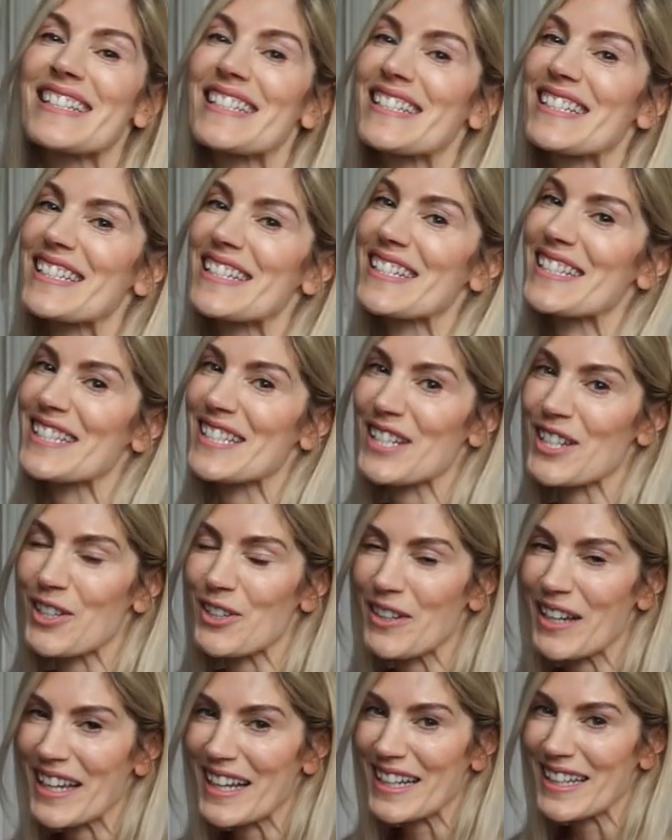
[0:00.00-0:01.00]
Just a
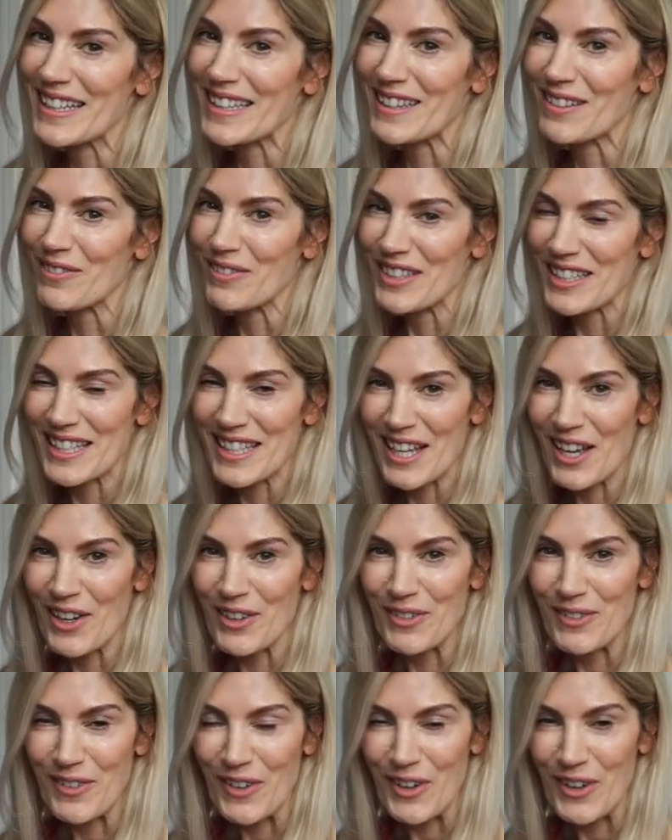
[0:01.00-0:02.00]
quick little
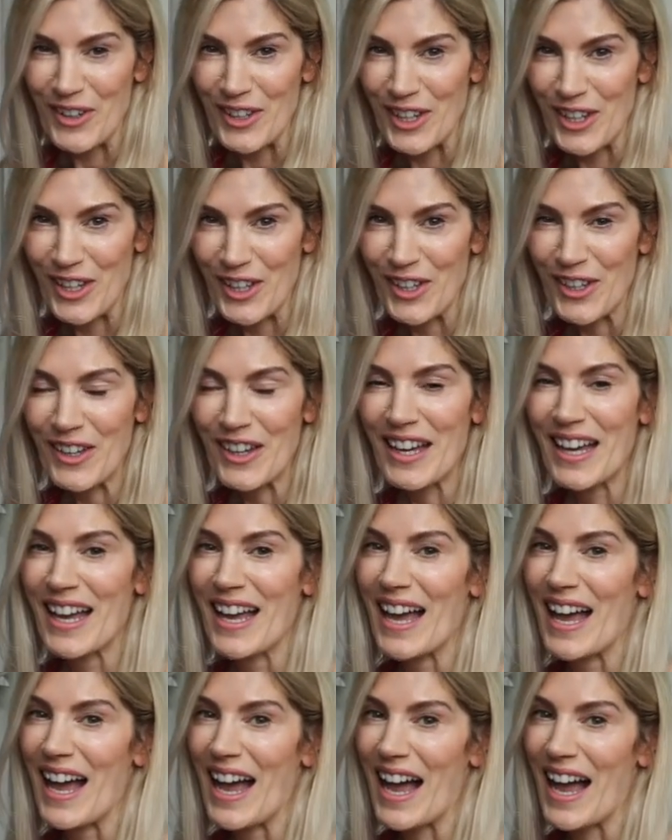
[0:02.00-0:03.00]
video for you.
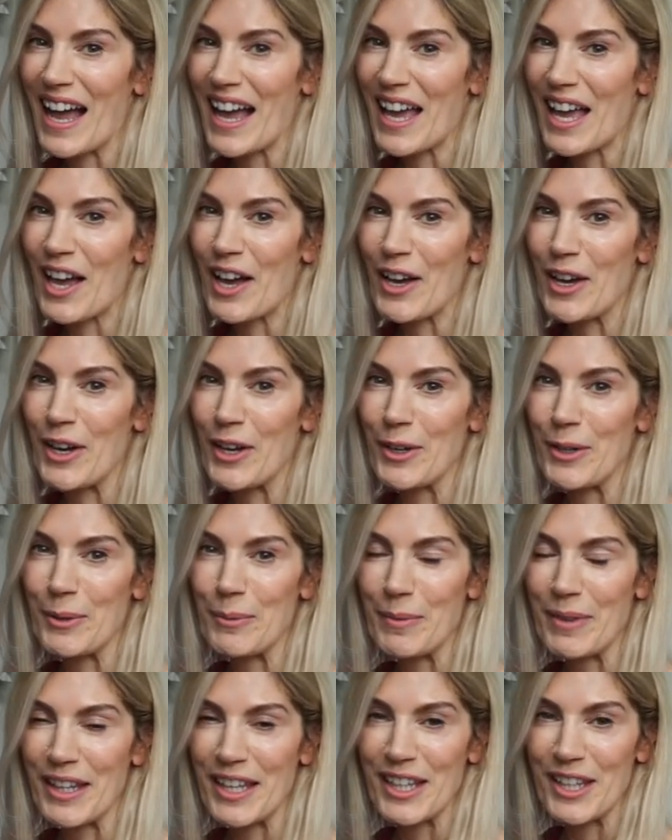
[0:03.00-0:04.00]
I
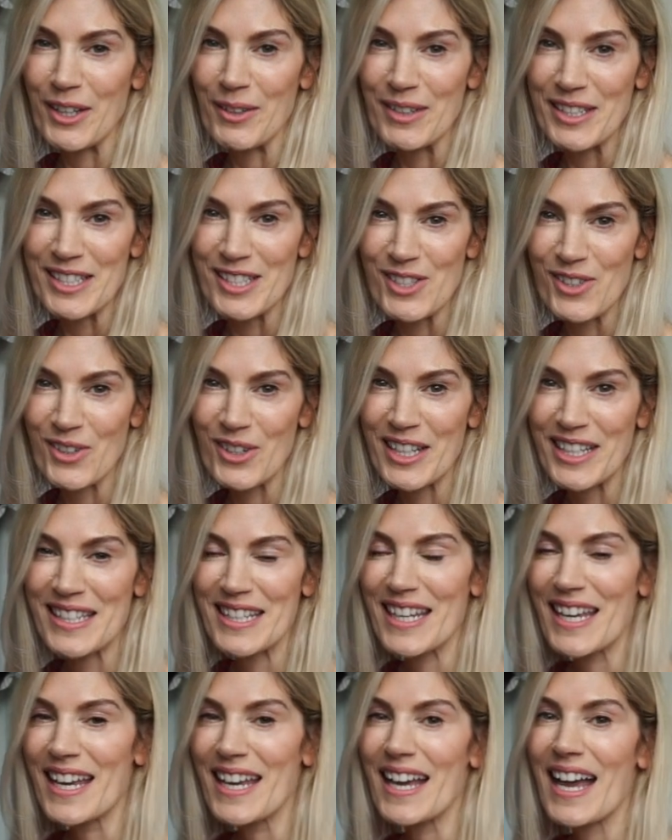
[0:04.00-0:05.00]
hope that you enjoyed
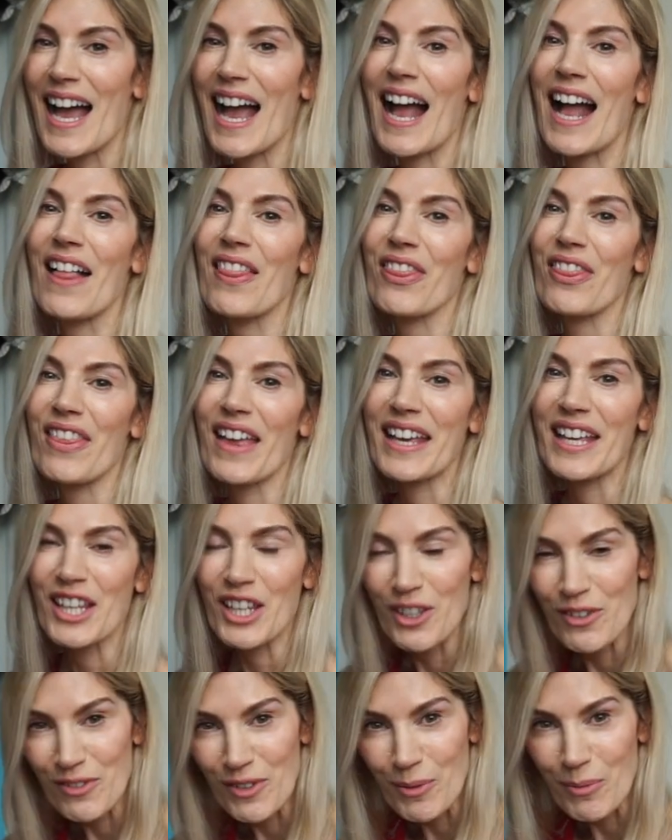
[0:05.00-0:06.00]
it and thank
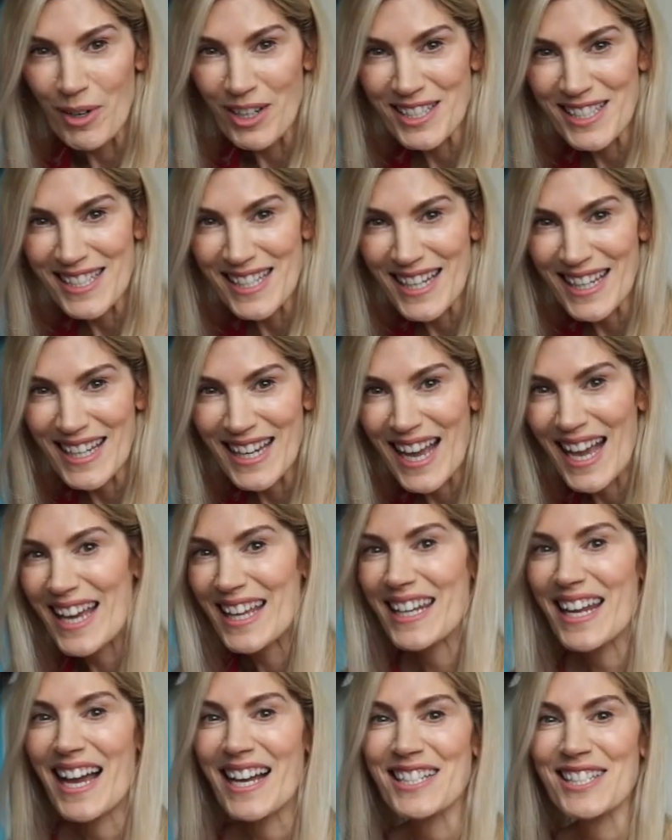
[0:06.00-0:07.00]
you for watching
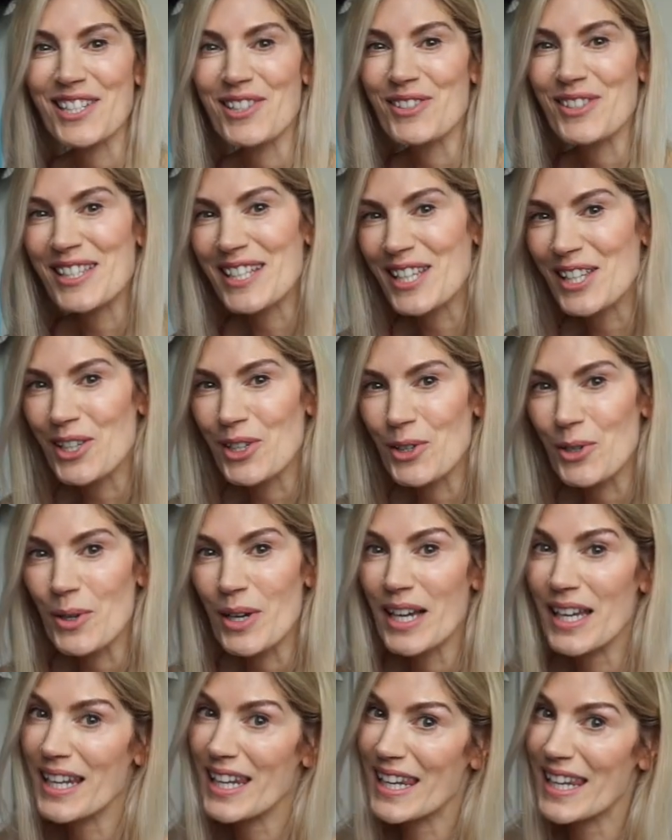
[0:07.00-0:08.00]
and I shall see you
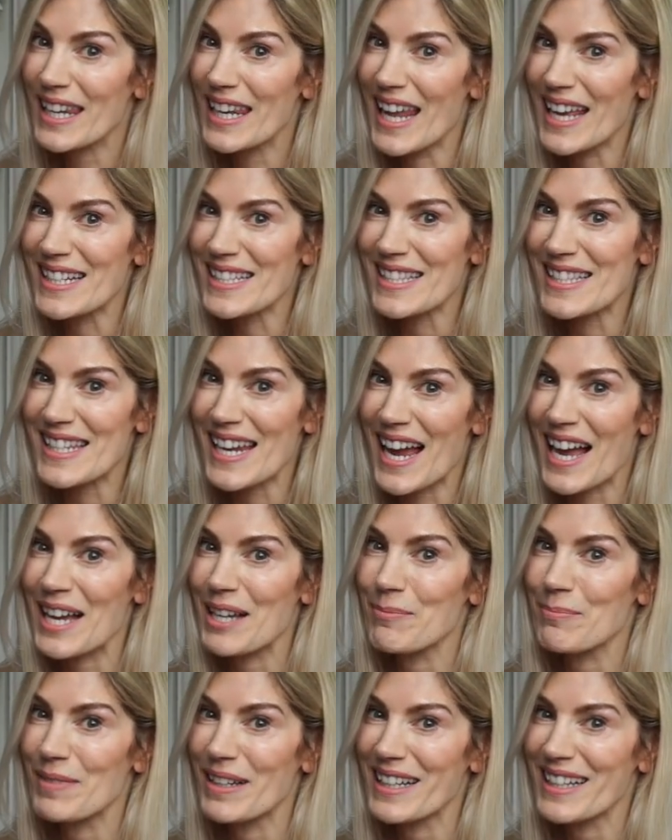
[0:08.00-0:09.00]
next
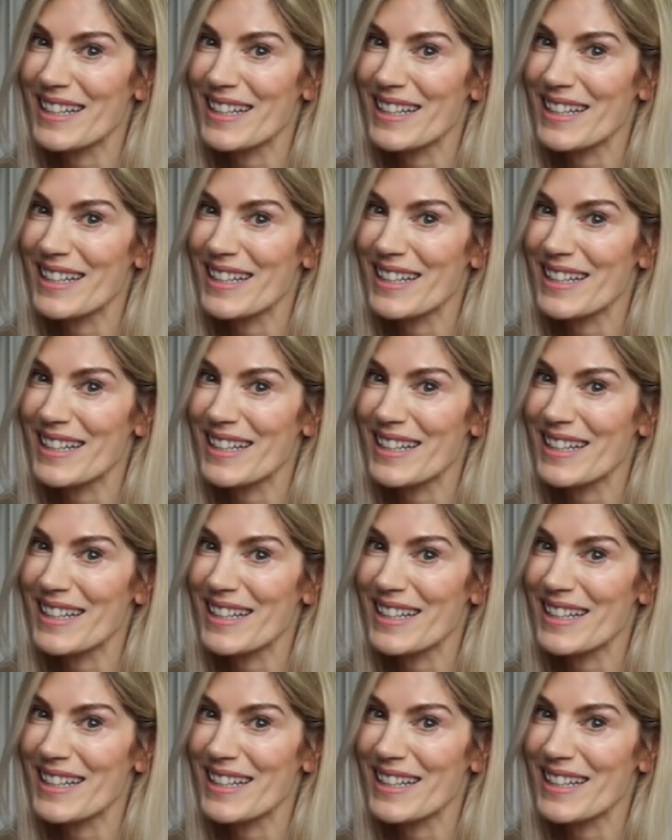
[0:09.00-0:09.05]
time.